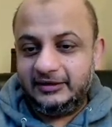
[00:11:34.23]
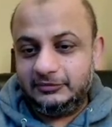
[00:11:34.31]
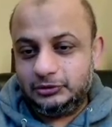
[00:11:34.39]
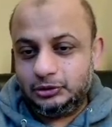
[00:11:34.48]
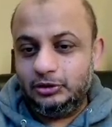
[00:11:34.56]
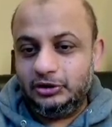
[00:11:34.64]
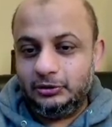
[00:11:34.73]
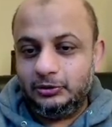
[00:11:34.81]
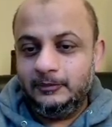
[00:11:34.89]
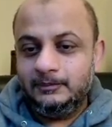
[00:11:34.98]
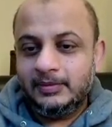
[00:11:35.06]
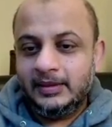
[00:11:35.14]
showed
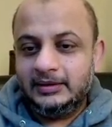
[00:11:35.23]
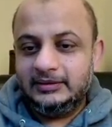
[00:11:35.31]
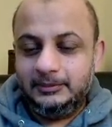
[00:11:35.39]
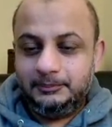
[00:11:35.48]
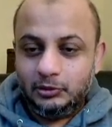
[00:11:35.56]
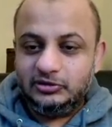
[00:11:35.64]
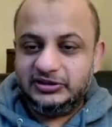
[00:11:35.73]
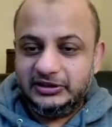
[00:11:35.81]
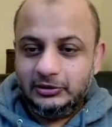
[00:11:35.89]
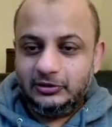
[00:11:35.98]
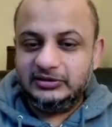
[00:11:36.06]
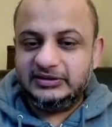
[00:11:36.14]
you the pros
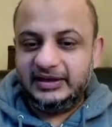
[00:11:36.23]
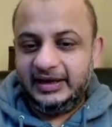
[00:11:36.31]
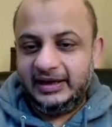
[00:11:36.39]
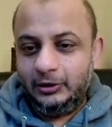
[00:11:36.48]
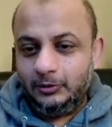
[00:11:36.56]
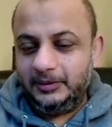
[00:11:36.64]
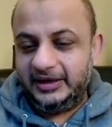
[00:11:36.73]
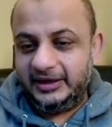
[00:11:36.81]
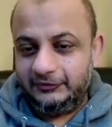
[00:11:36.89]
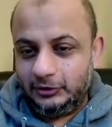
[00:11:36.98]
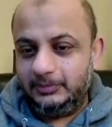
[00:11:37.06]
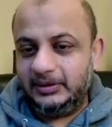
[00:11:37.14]
and cons, and I hope I
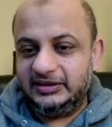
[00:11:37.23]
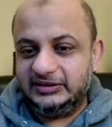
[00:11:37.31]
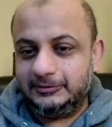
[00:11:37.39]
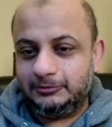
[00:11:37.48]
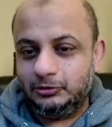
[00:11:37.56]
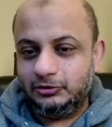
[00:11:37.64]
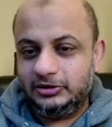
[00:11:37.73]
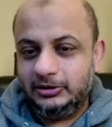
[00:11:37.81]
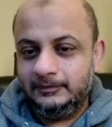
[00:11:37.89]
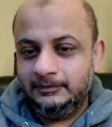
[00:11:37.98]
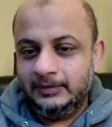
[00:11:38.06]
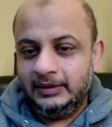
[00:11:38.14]
gave you a balanced approach.
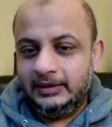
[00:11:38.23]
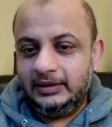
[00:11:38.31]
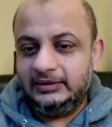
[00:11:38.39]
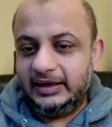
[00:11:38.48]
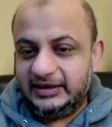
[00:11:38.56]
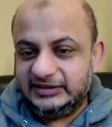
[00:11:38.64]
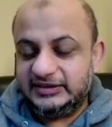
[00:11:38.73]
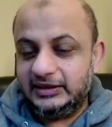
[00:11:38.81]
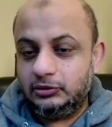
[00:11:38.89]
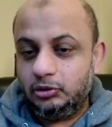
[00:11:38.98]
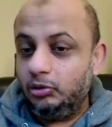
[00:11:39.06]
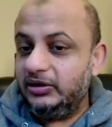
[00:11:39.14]
Like I
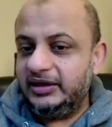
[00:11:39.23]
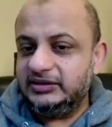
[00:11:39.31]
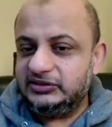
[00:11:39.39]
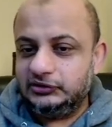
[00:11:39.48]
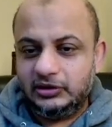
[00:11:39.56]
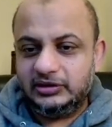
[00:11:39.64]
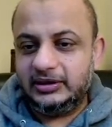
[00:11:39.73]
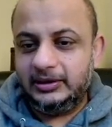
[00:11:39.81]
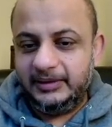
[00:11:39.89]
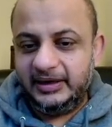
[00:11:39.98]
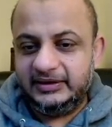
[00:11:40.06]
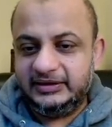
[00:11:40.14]
said, coding is not a
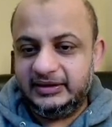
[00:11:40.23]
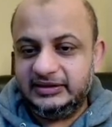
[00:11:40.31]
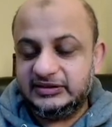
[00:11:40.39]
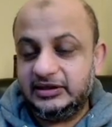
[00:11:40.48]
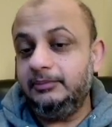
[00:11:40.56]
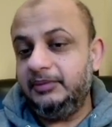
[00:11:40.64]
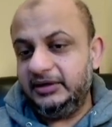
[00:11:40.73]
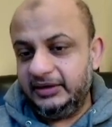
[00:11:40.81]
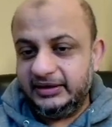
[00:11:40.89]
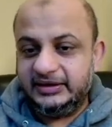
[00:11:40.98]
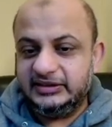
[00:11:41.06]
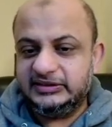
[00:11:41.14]
mandatory skill, but
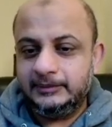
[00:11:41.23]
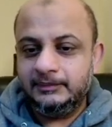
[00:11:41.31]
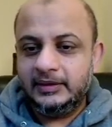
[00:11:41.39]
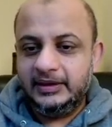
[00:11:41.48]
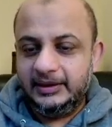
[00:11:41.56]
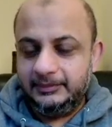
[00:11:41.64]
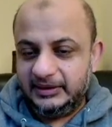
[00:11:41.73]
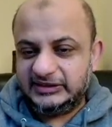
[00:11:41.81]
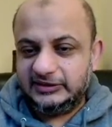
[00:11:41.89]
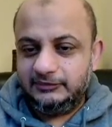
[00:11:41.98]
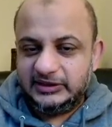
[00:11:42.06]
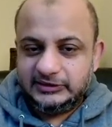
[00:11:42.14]
it is a
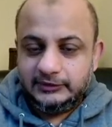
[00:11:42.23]
massive, massive